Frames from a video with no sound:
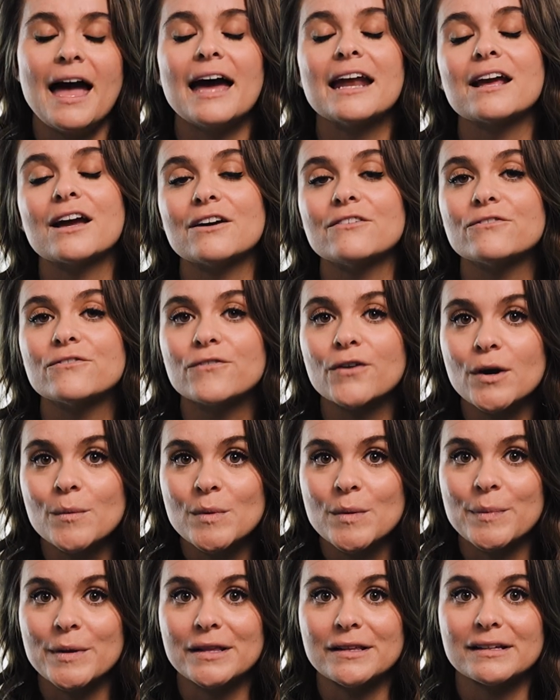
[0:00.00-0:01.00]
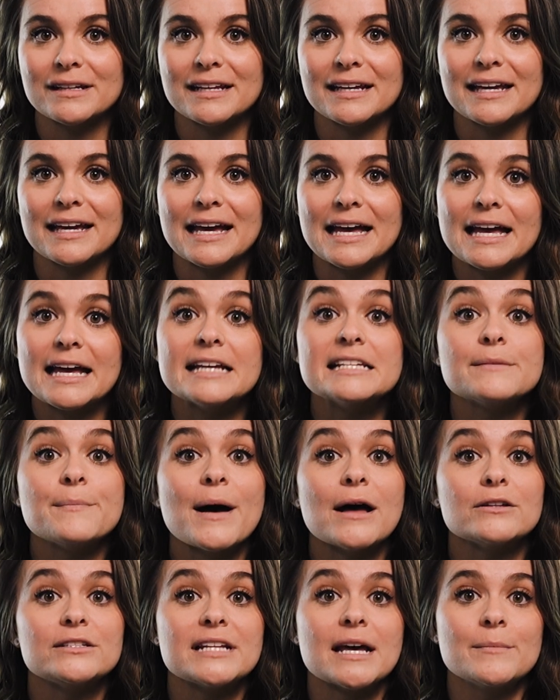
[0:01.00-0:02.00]
And confirmability is
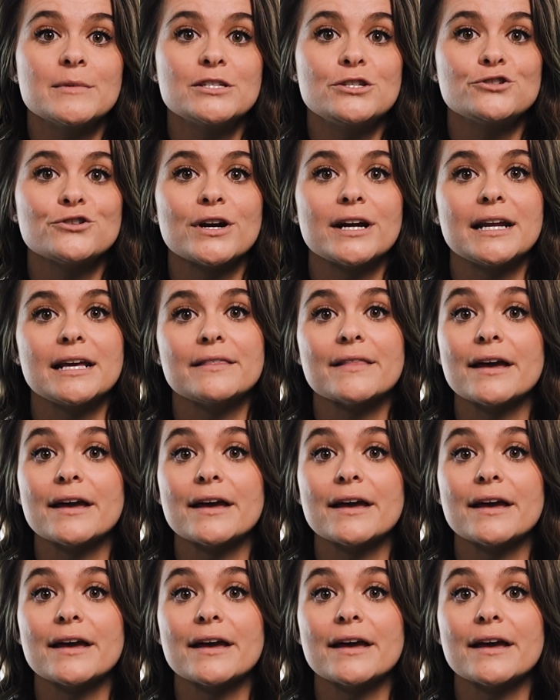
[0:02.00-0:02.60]
about demonstrating